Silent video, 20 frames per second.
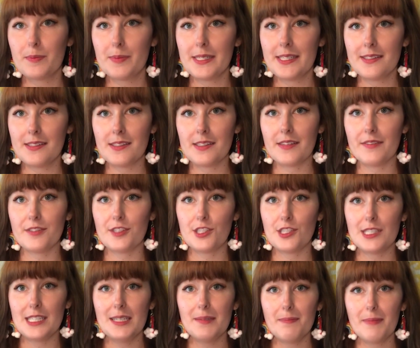pieces of
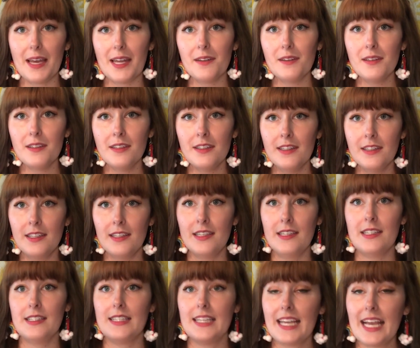sheet metal
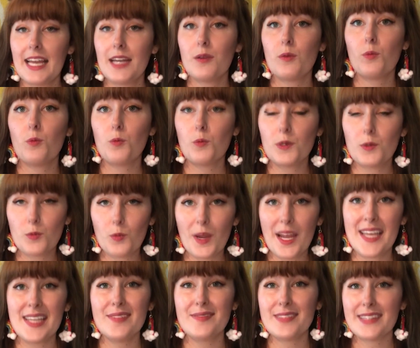and they kind of would
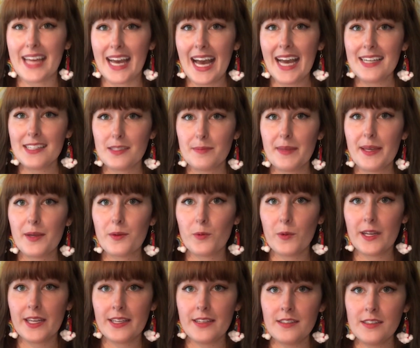wave that to make
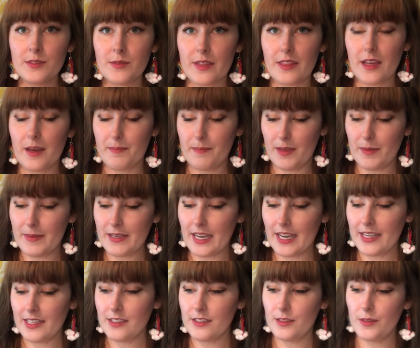wind. So I thought maybe
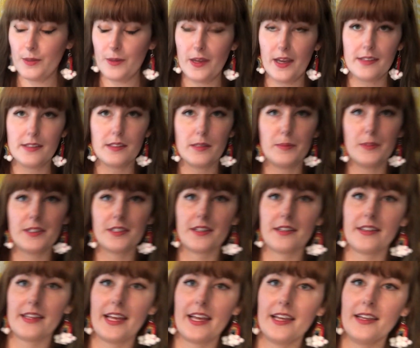I could do a similar
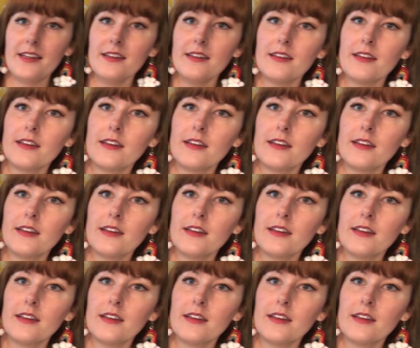thing.